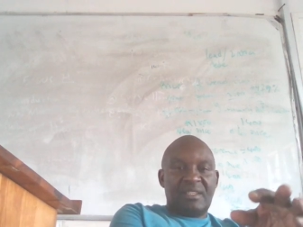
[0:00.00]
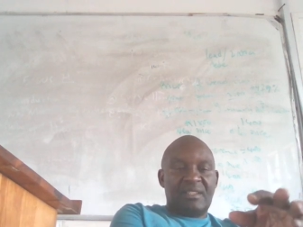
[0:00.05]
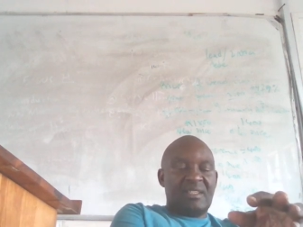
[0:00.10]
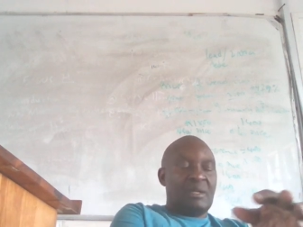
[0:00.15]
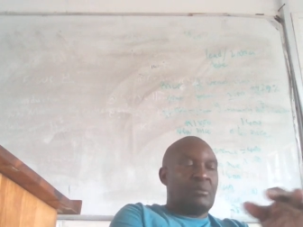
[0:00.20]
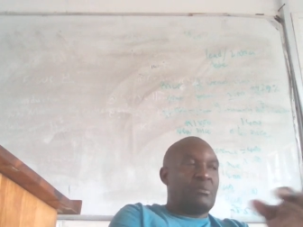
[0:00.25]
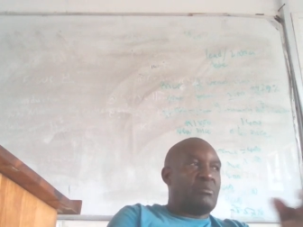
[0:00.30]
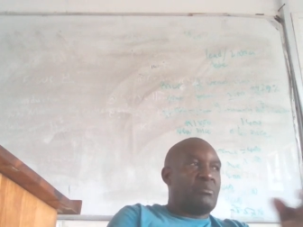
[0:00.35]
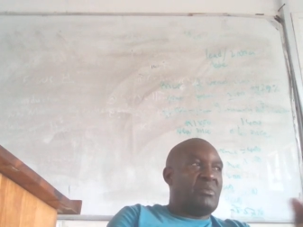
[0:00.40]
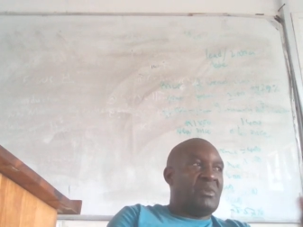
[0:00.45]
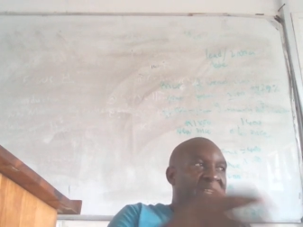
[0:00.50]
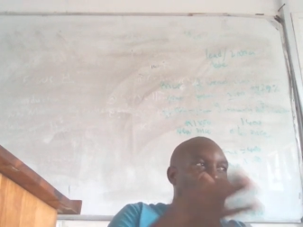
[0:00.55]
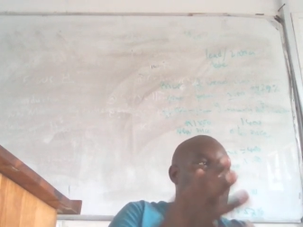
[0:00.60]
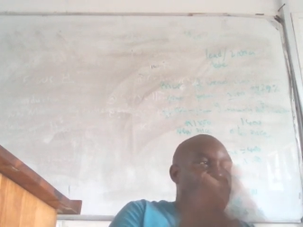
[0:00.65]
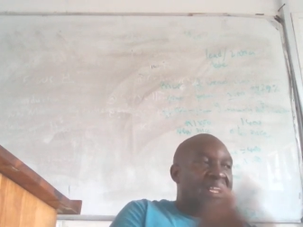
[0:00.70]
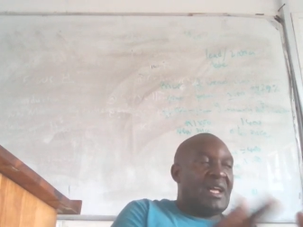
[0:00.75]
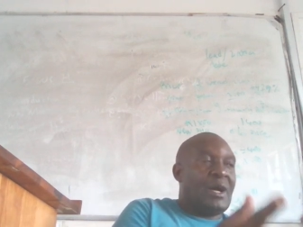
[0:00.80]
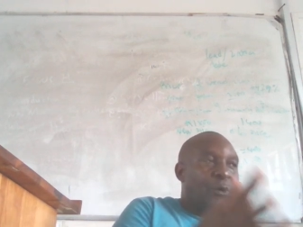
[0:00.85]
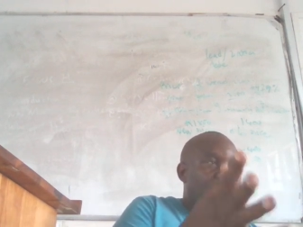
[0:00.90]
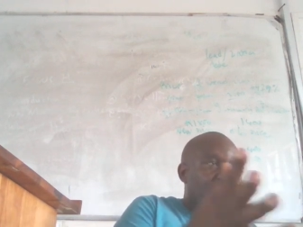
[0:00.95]
they
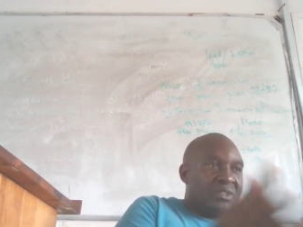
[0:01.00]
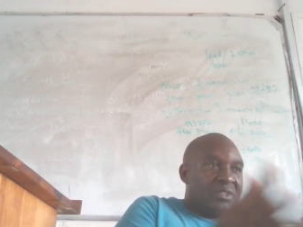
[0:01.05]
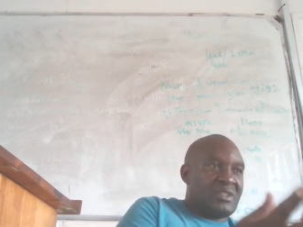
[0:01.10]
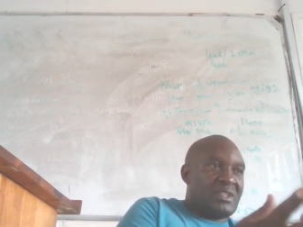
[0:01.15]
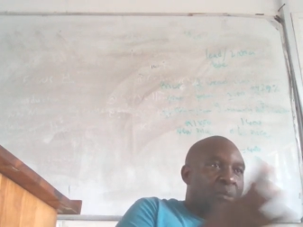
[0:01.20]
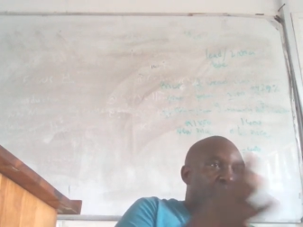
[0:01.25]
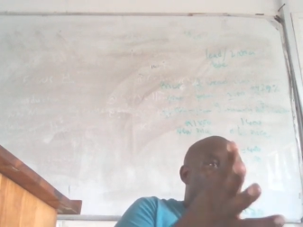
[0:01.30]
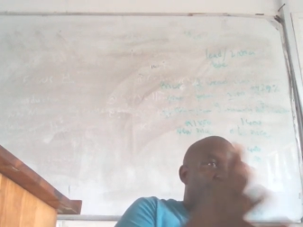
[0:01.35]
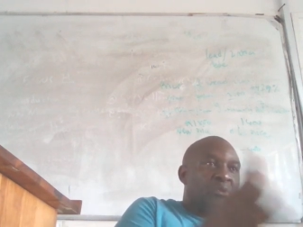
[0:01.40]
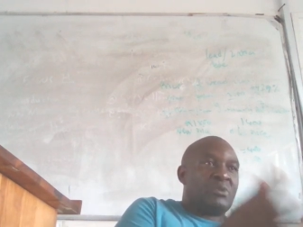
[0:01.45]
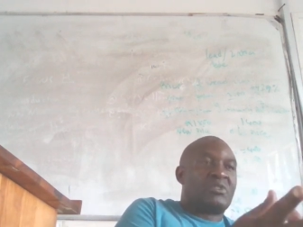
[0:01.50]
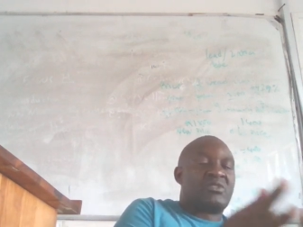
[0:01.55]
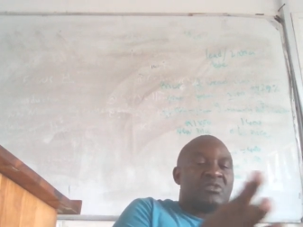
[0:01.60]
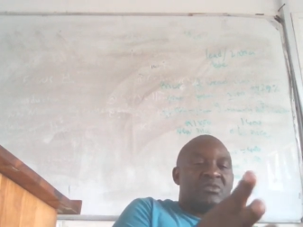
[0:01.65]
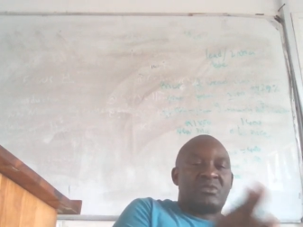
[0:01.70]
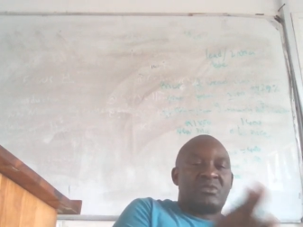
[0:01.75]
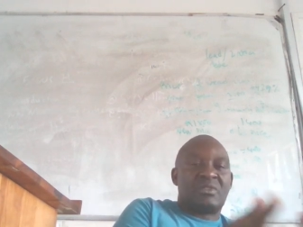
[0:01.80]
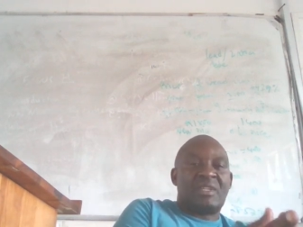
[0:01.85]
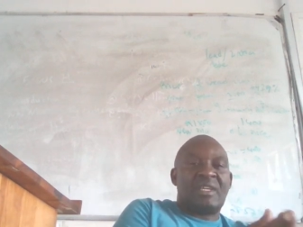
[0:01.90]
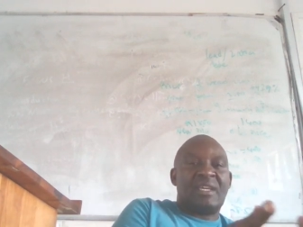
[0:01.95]
laid out, they put
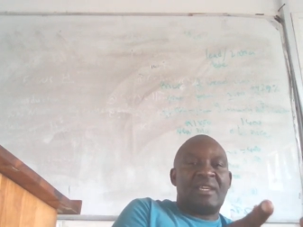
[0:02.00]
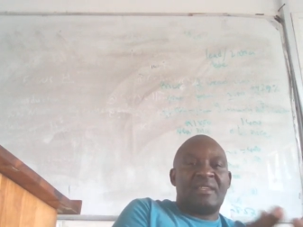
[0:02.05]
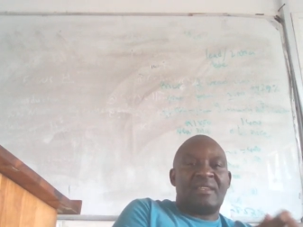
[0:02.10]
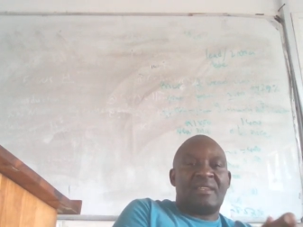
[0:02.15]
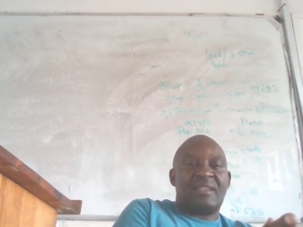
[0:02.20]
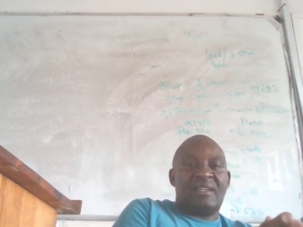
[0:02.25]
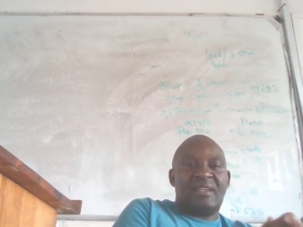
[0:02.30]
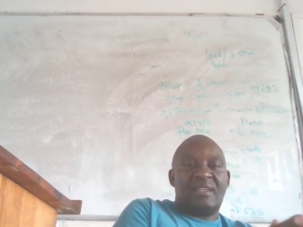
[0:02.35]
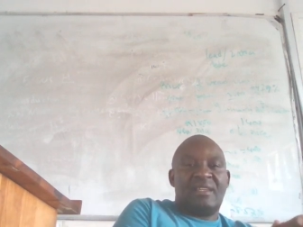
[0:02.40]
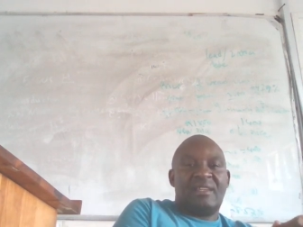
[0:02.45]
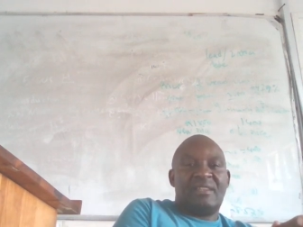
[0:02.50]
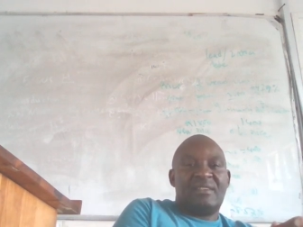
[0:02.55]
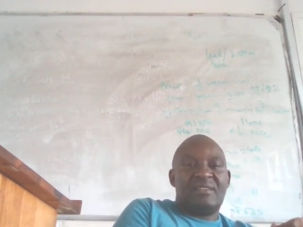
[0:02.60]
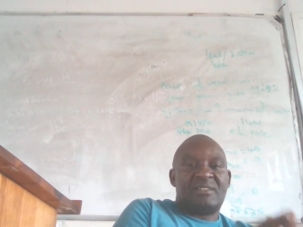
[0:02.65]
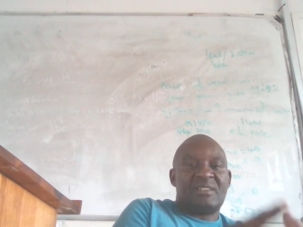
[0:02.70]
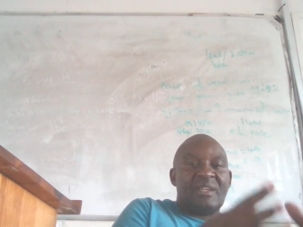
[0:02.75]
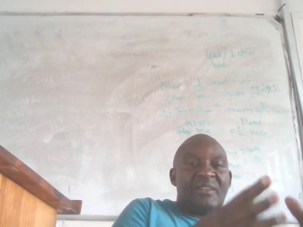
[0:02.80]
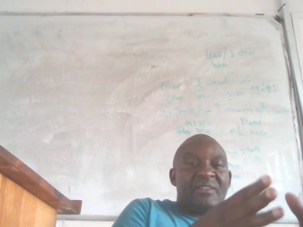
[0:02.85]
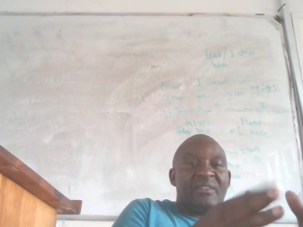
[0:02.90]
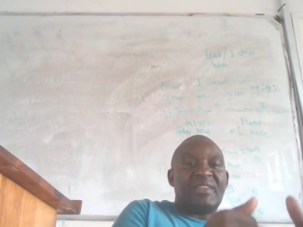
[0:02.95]
together
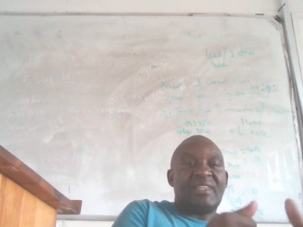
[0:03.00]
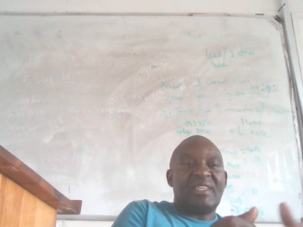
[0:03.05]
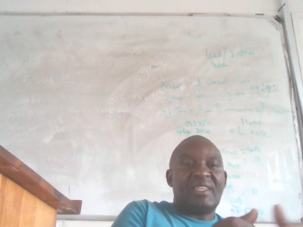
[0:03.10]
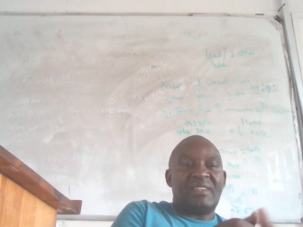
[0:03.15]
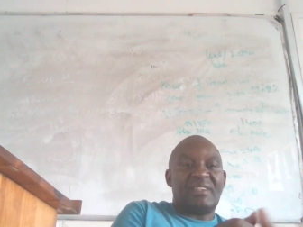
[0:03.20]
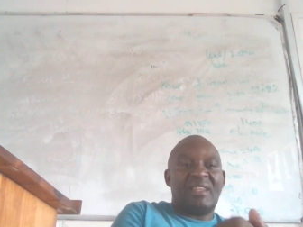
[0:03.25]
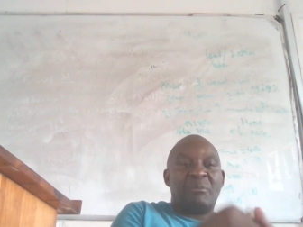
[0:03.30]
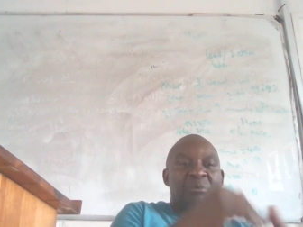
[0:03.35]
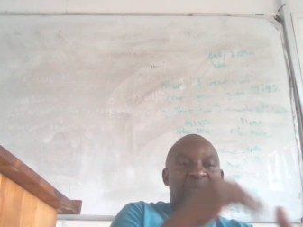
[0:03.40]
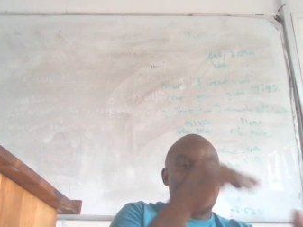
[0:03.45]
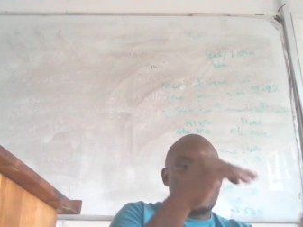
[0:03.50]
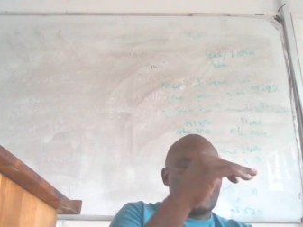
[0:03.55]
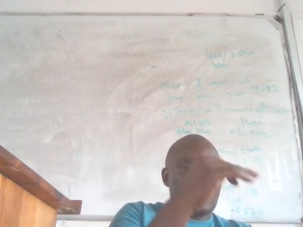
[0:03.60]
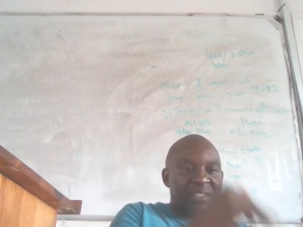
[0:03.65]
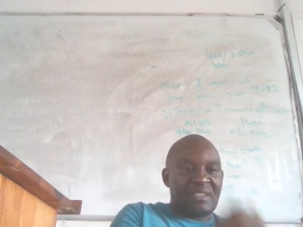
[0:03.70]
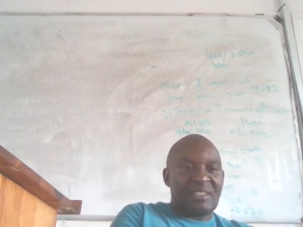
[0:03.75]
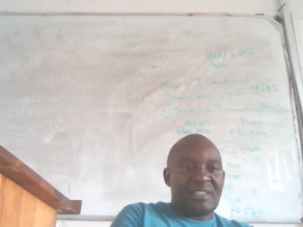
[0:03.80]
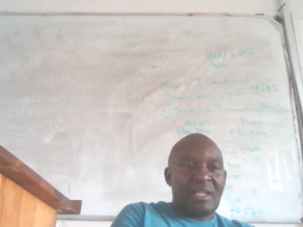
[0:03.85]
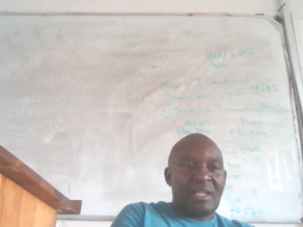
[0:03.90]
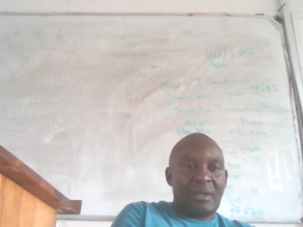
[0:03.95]
something, they put
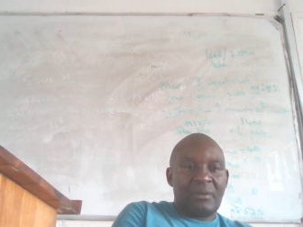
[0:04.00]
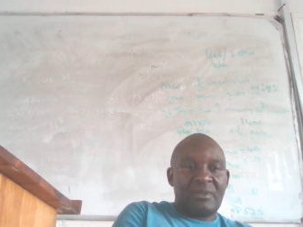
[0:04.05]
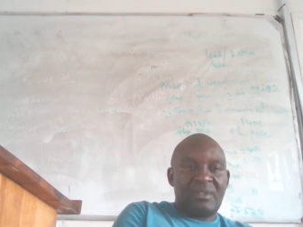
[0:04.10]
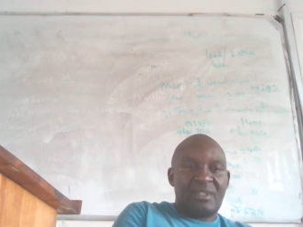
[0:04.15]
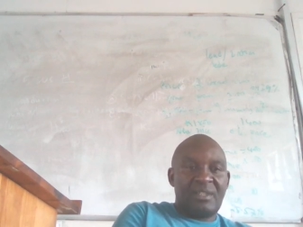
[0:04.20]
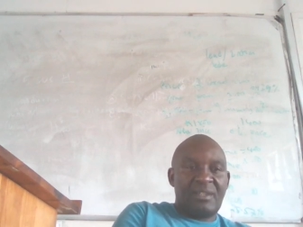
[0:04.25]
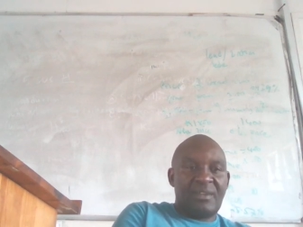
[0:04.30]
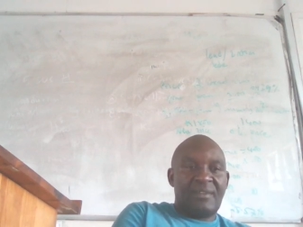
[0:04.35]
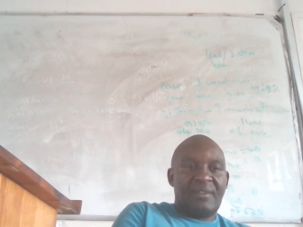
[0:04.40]
something down